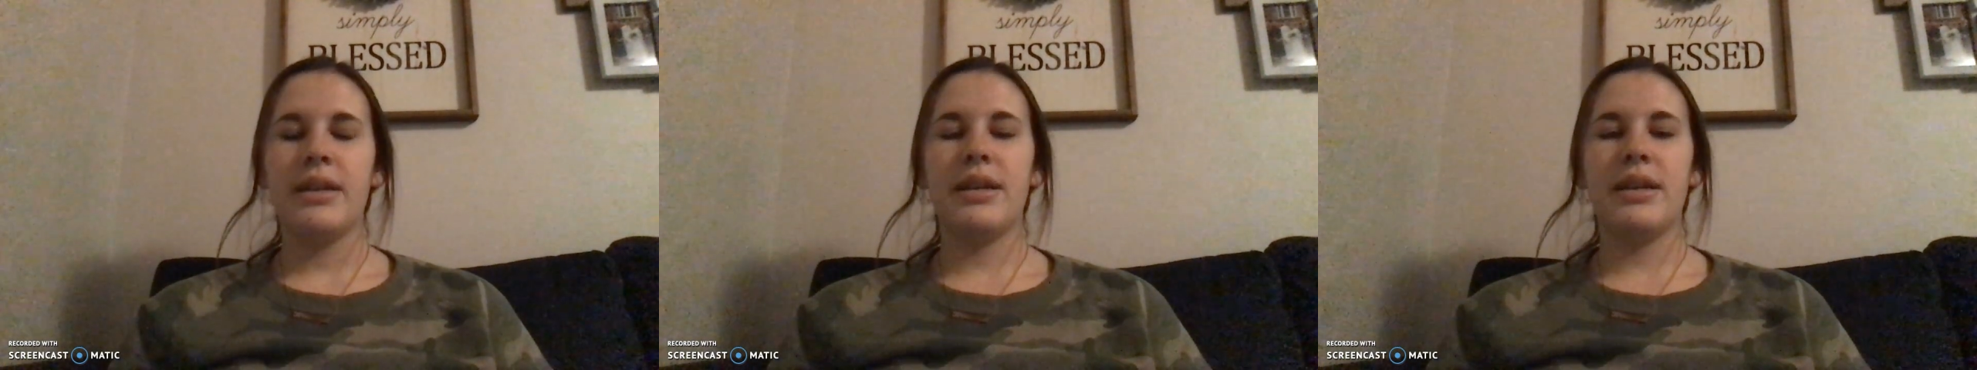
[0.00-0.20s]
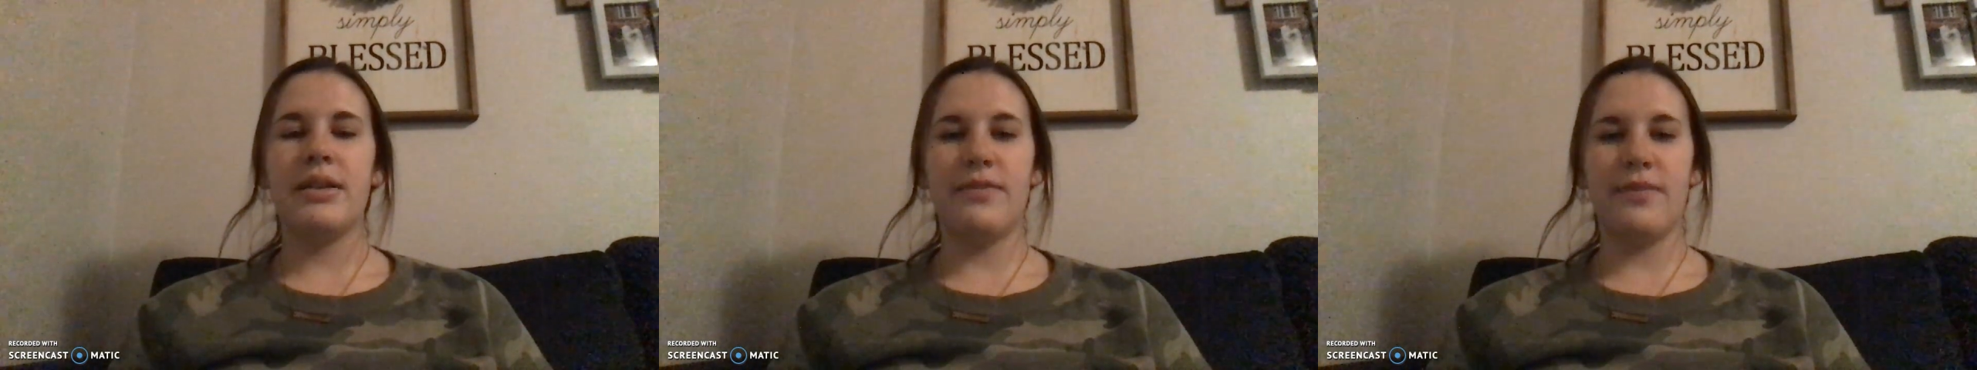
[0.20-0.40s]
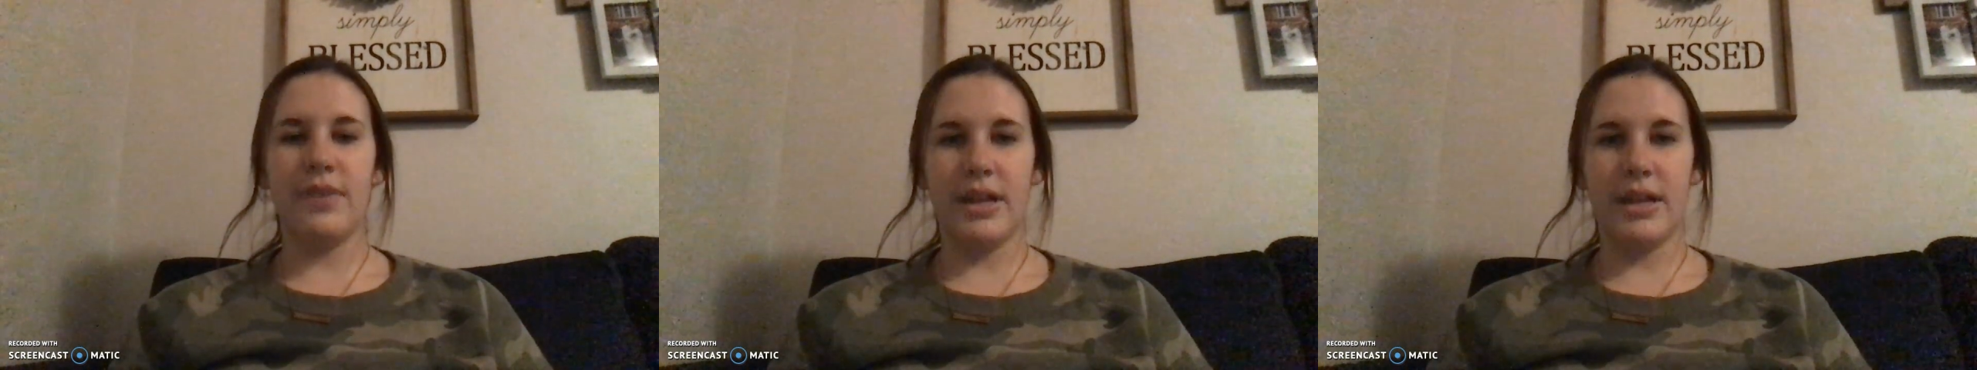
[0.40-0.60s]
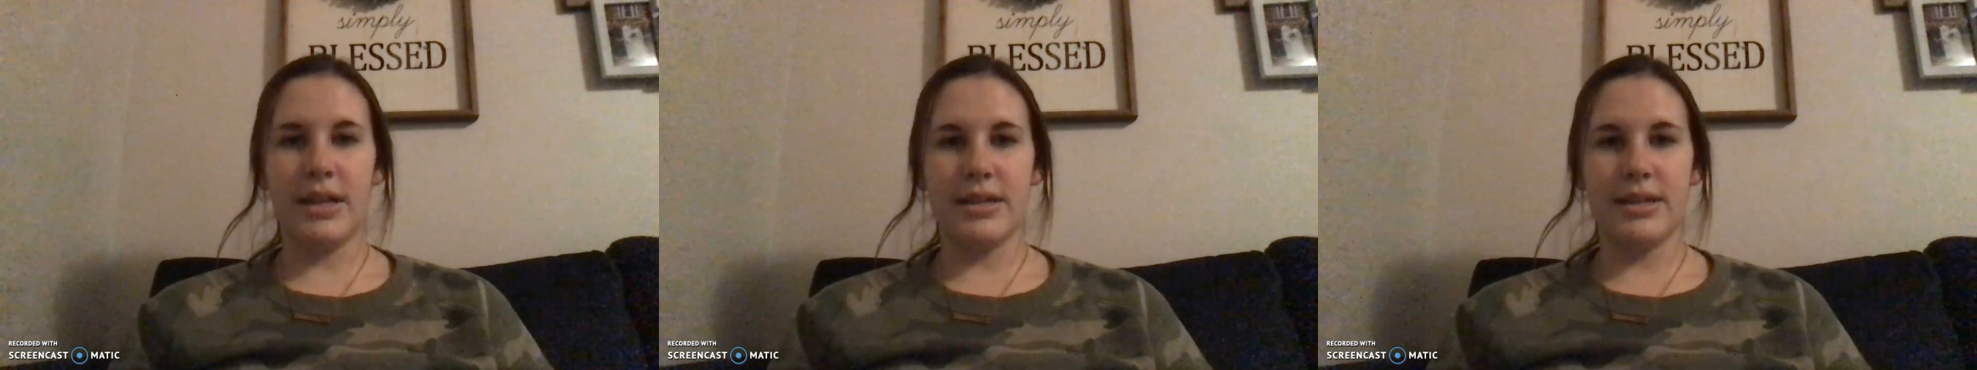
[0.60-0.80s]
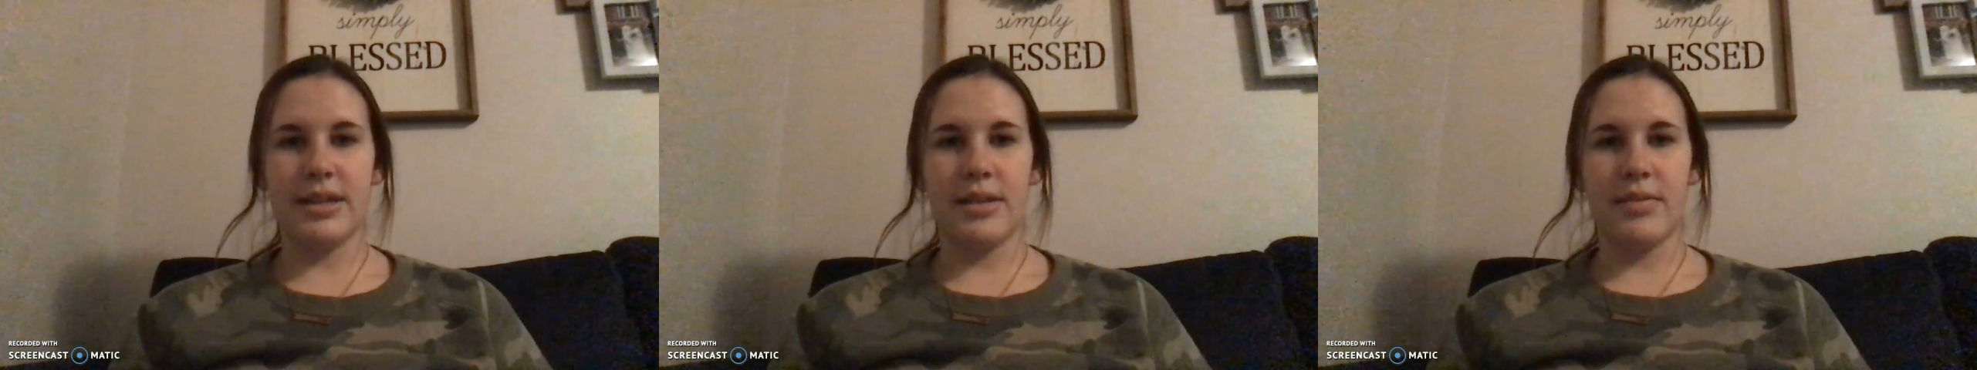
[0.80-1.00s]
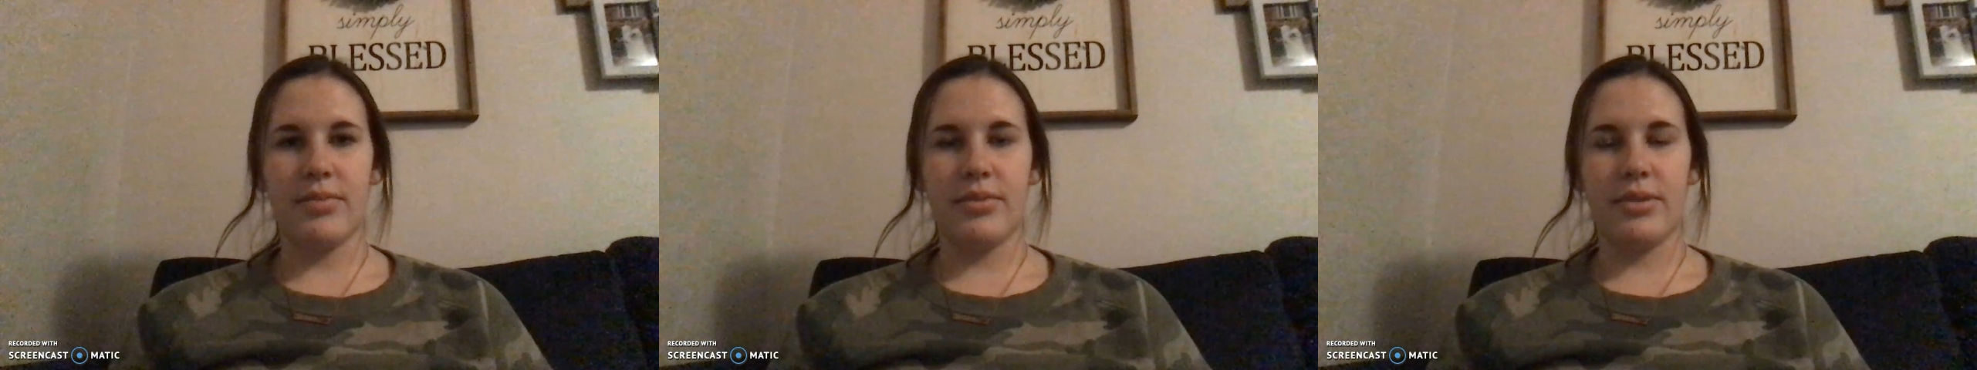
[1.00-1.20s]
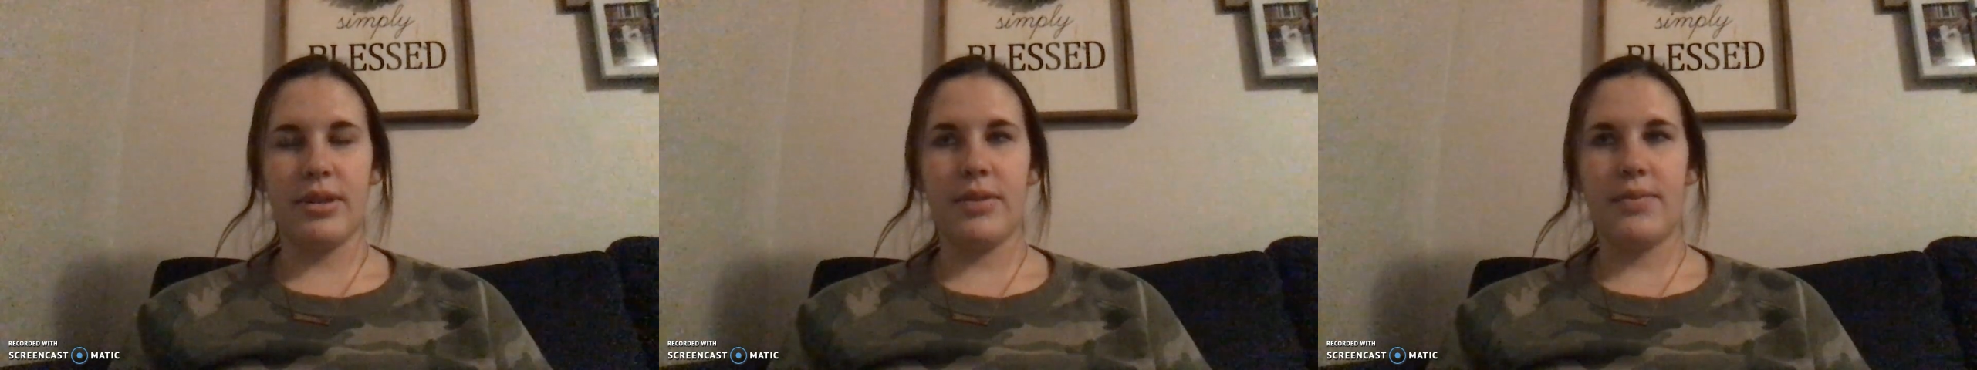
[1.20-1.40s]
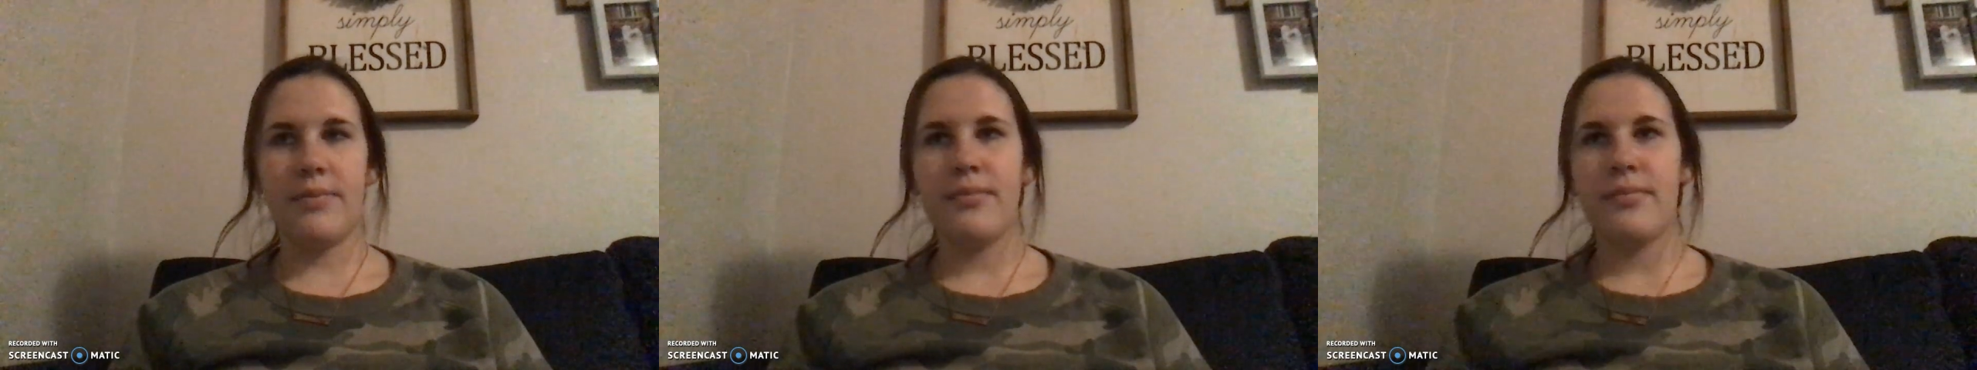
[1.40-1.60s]
convenient
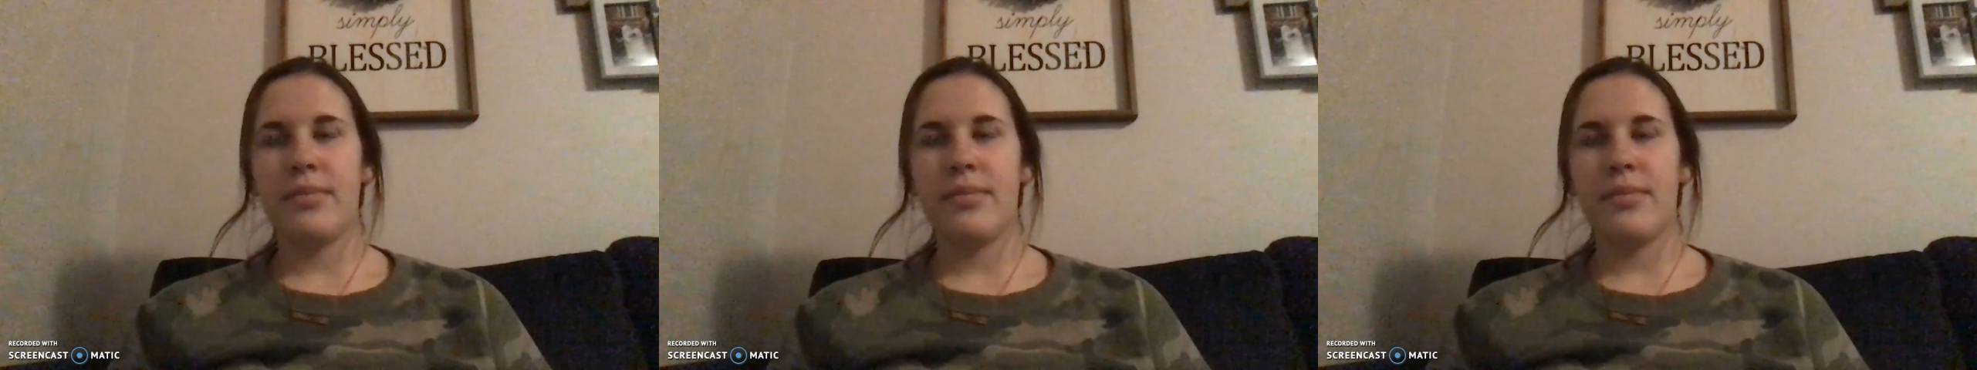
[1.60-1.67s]
sampling.